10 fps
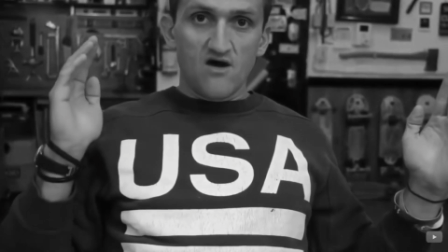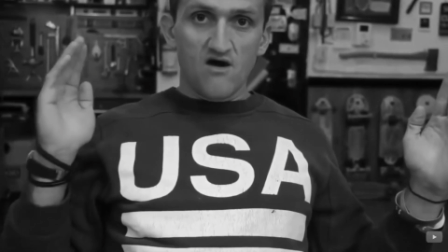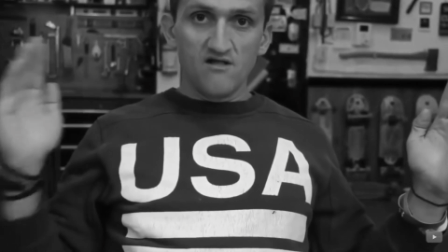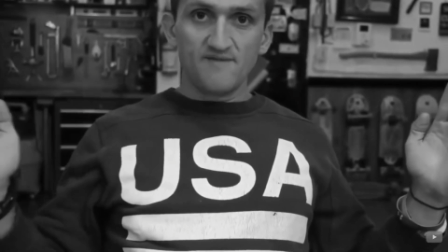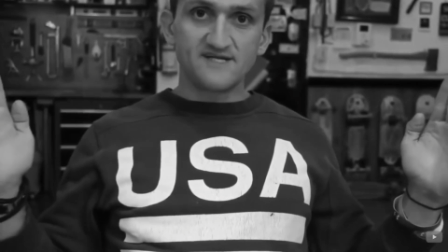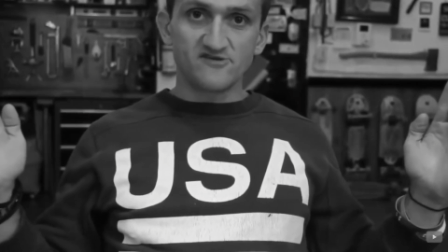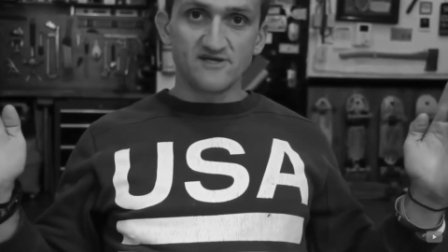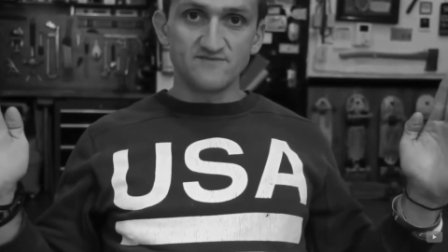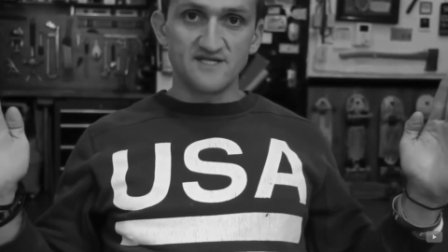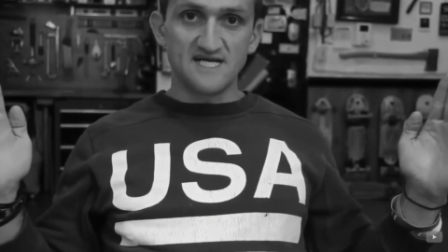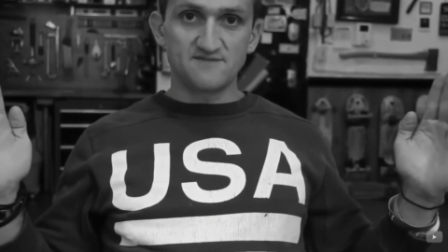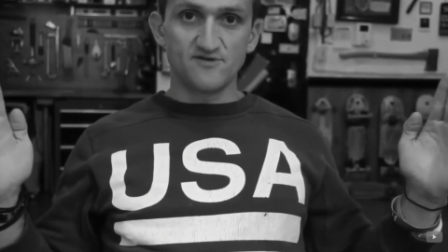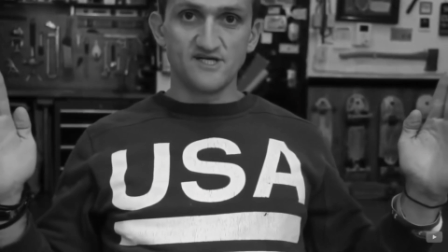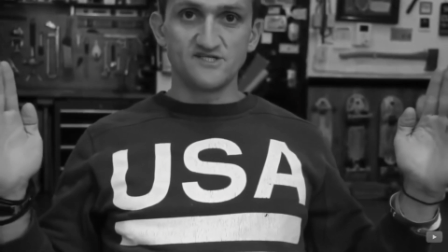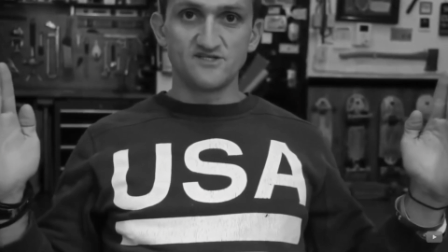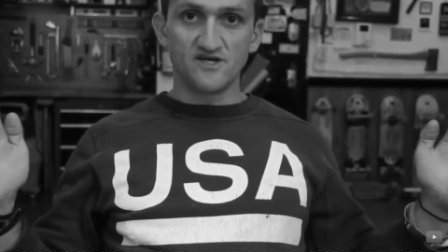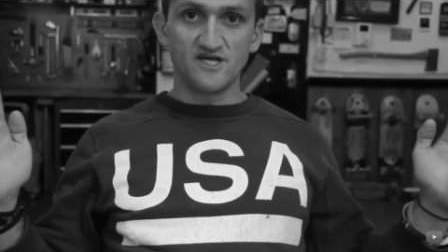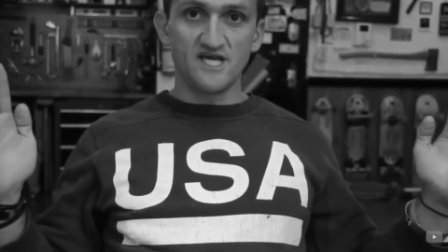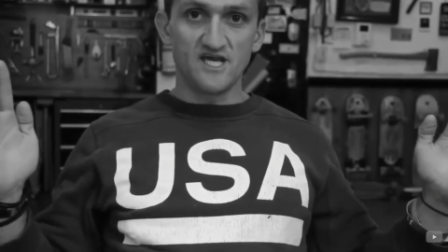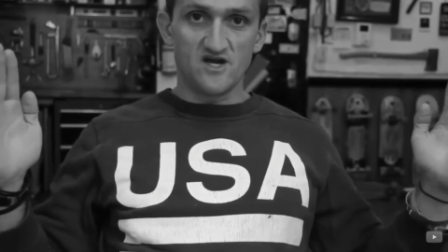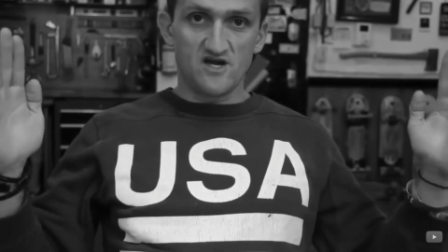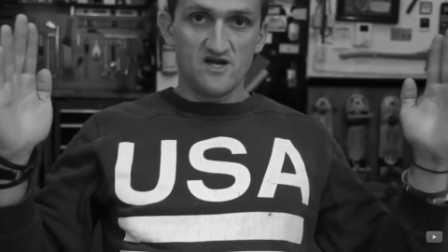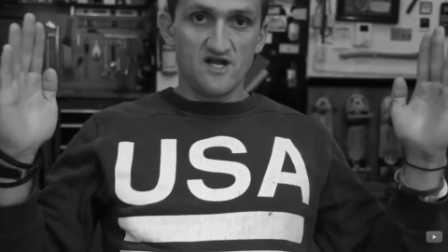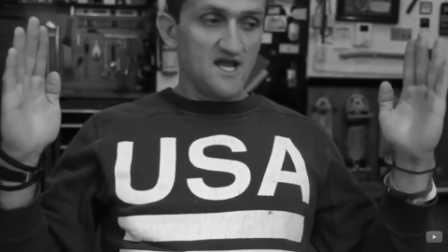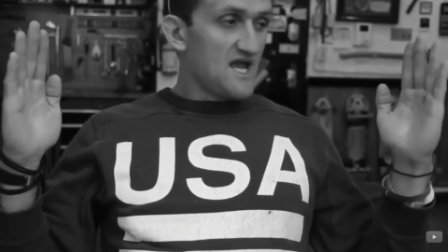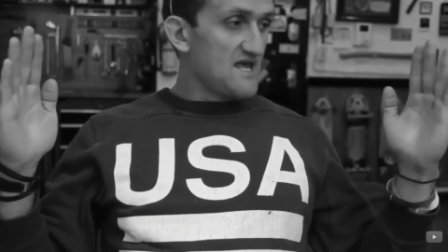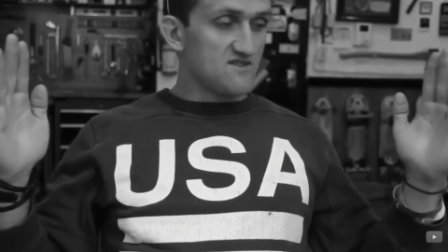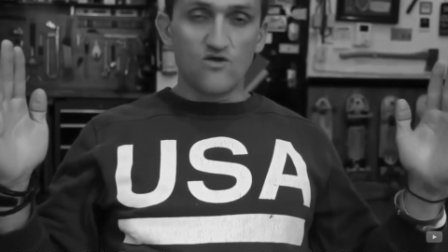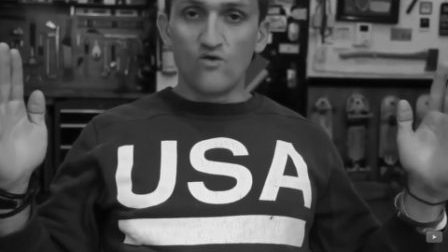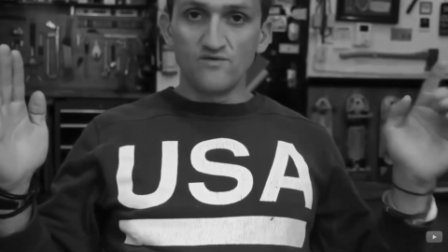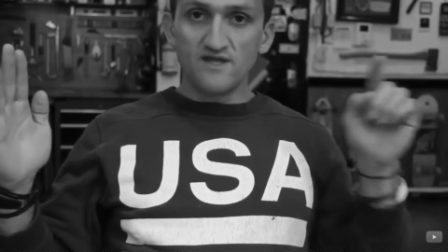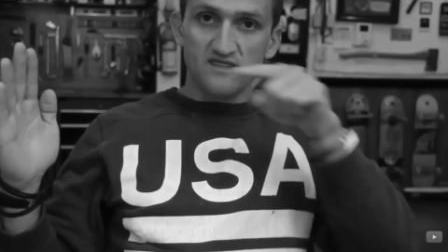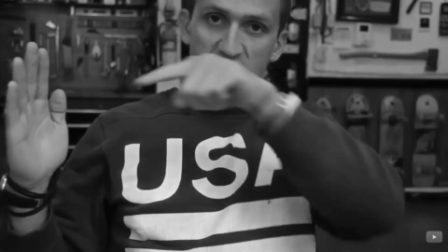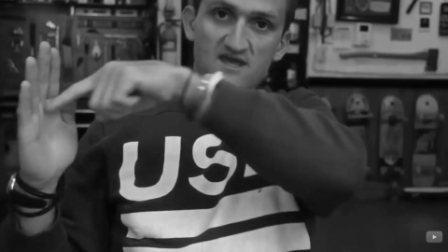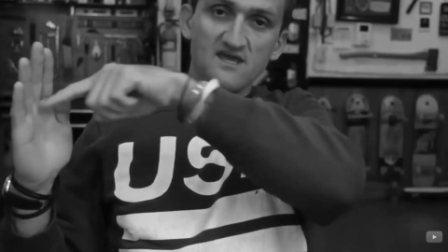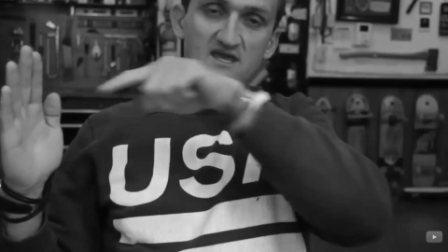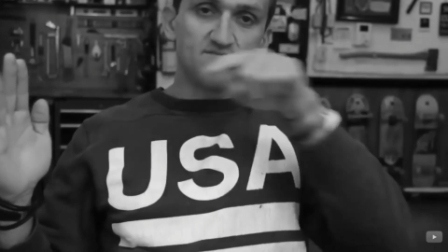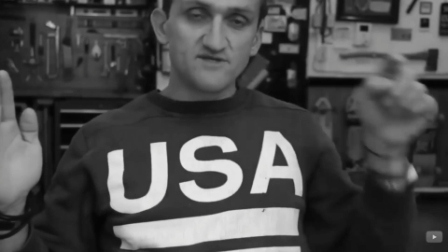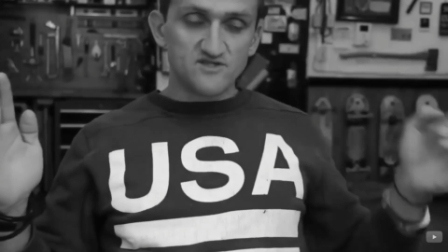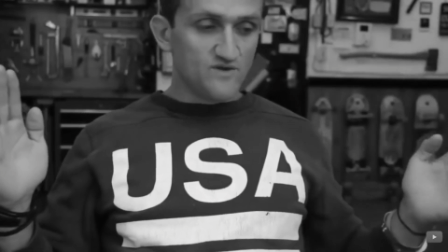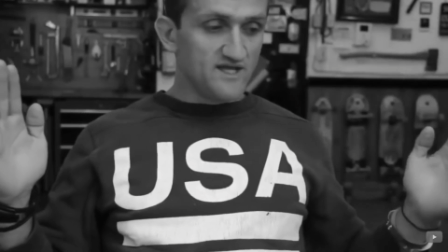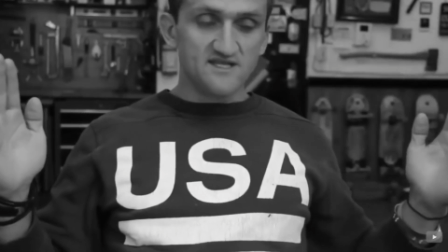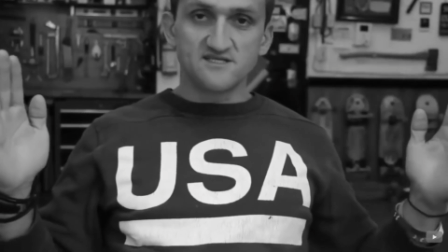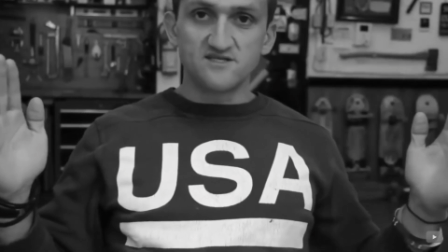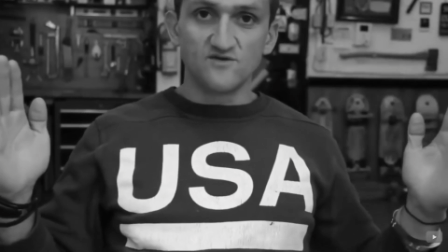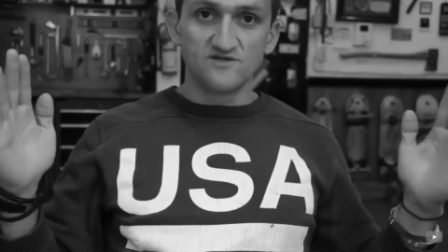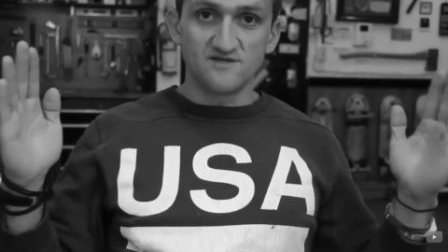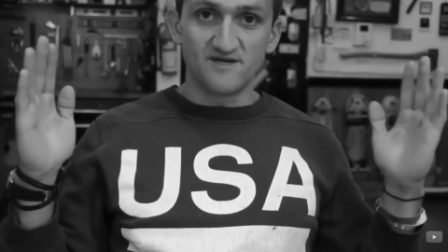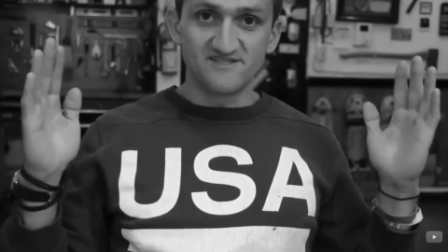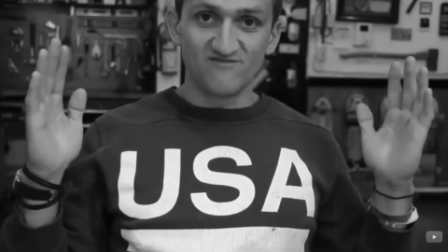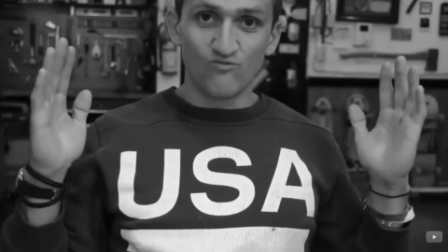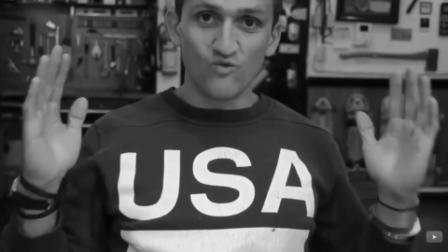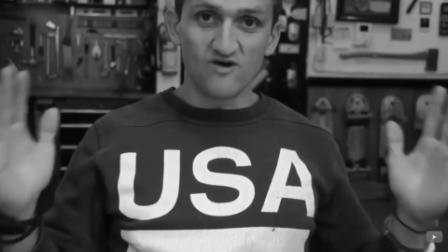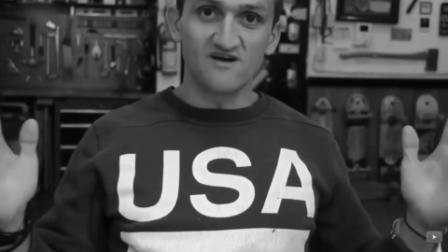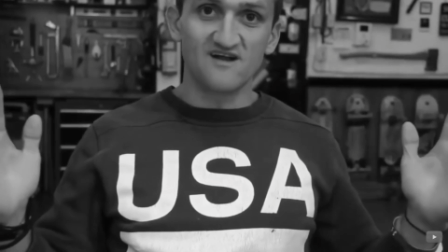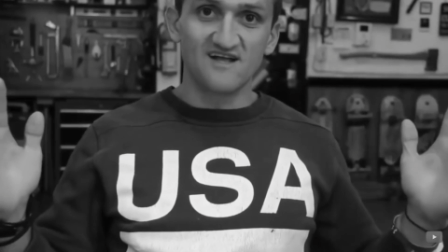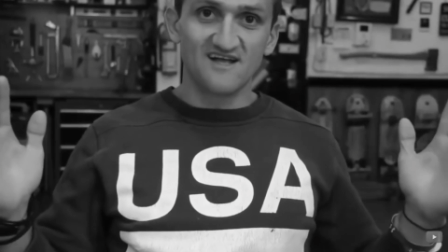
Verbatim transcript: All of my dreams and aspirations are here. And the only thing in between these two is a bunch of work.